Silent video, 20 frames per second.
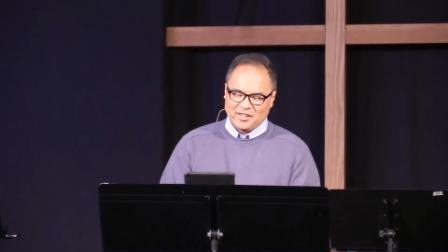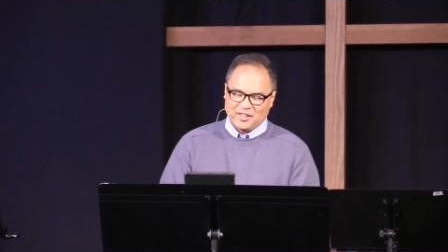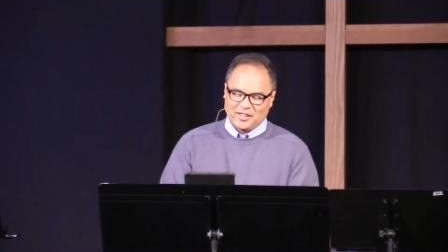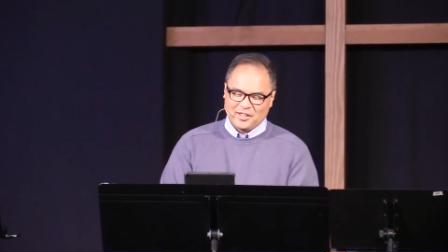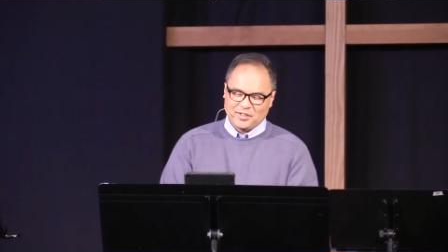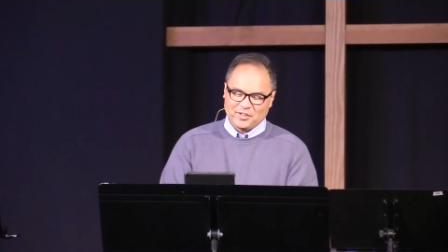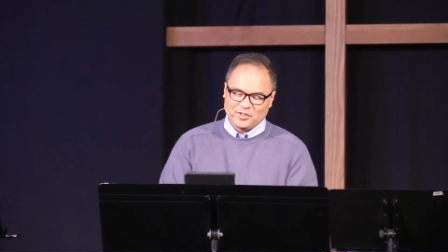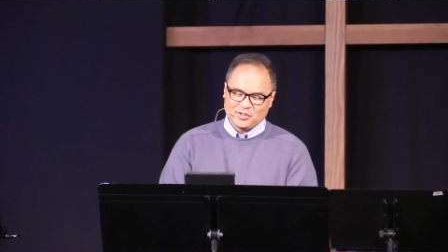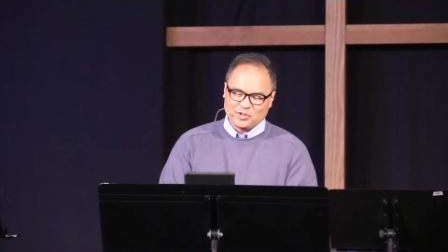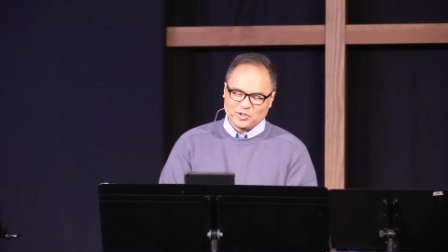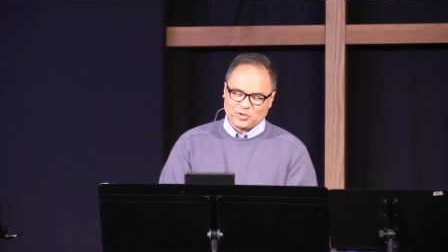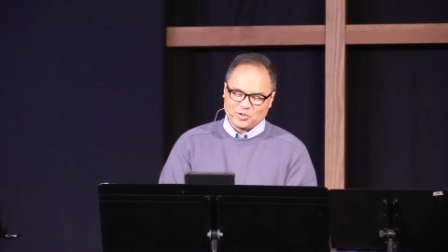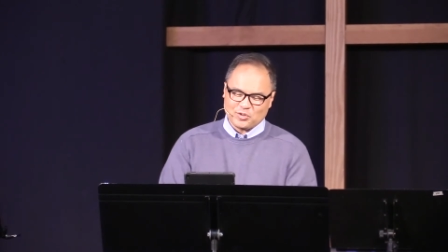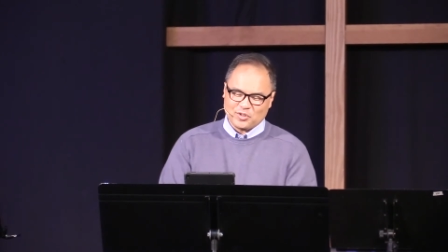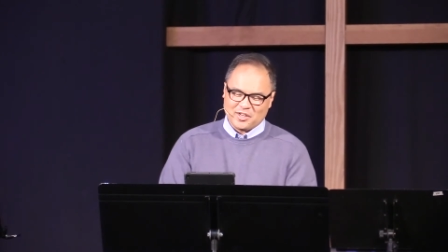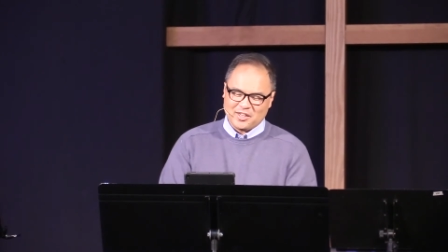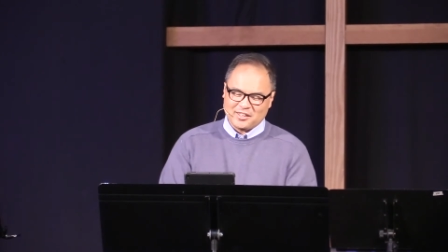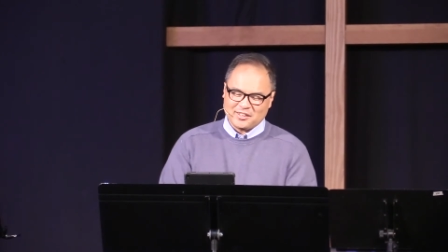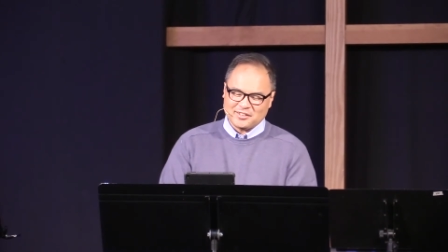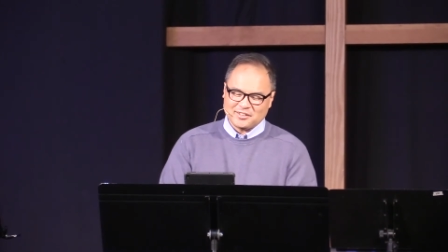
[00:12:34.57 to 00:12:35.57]
in His
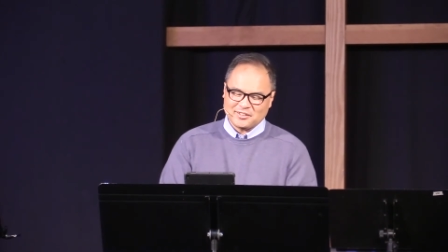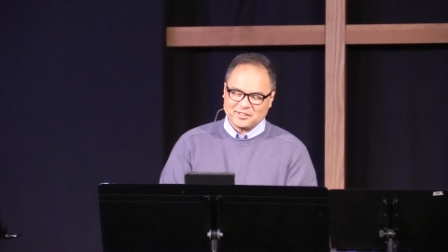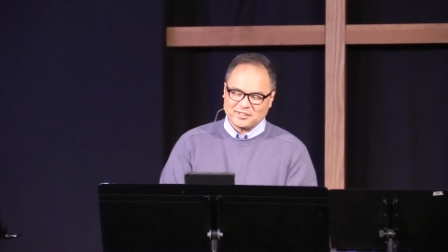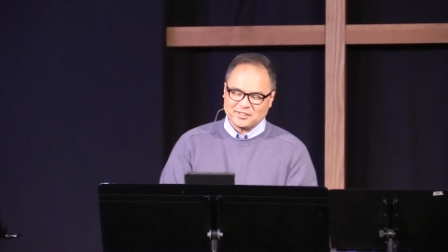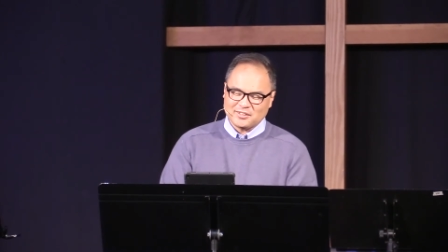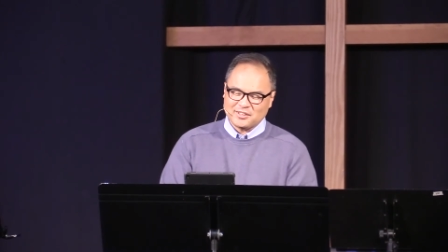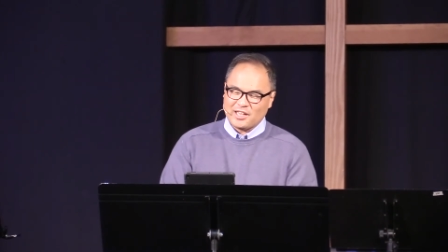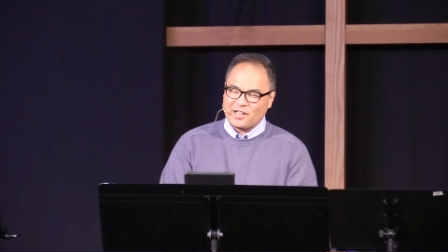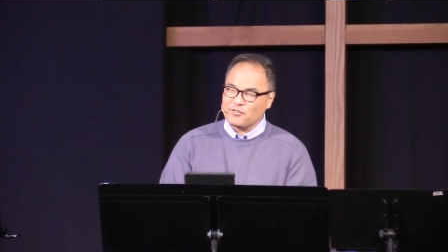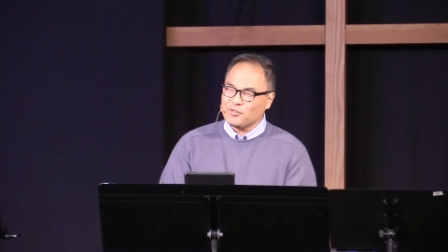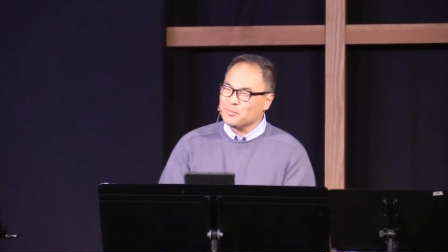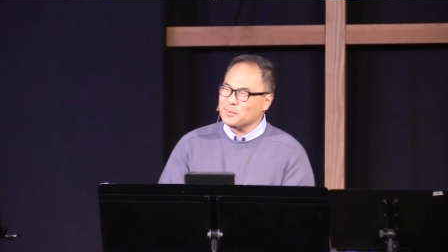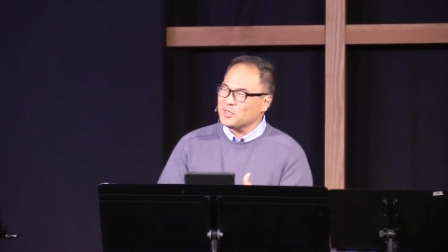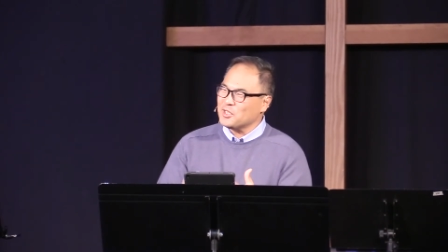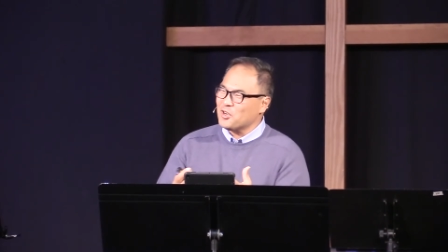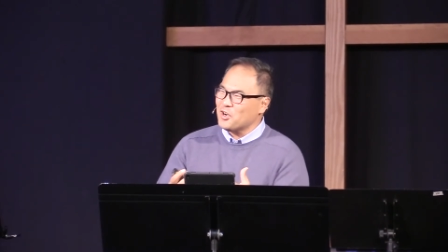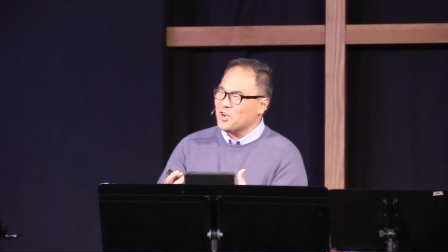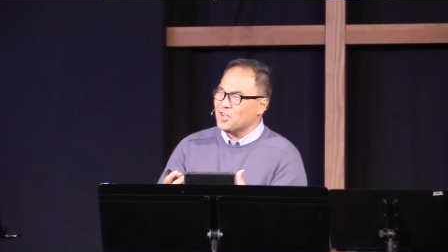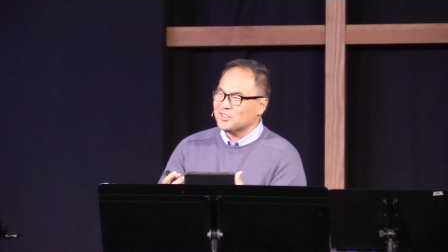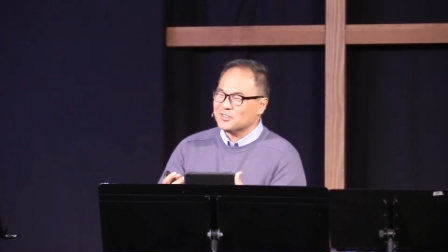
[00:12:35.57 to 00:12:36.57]
grace. Have you been
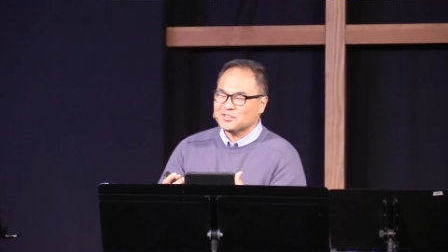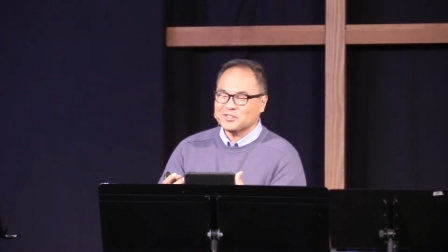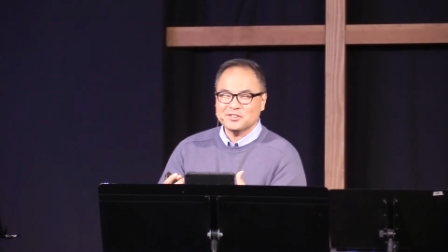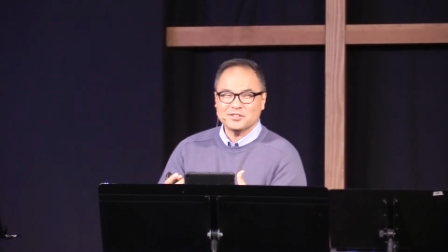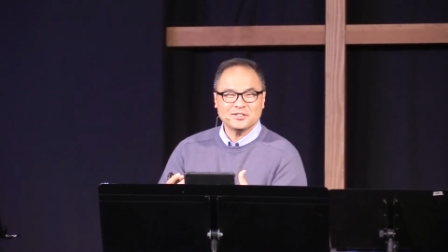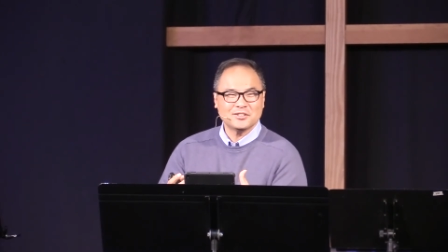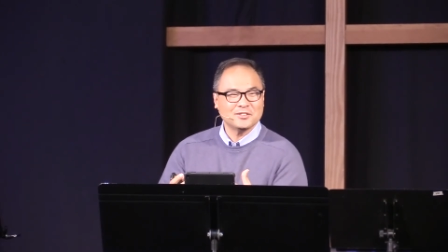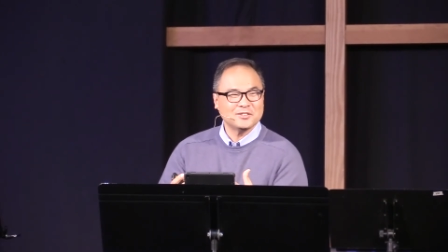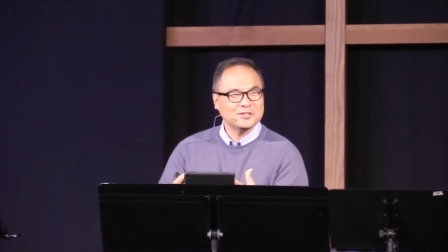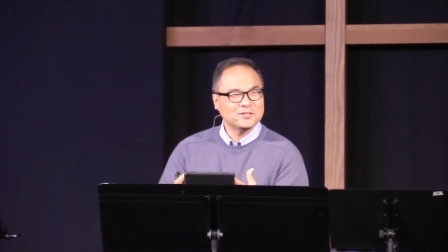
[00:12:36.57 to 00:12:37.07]
caught?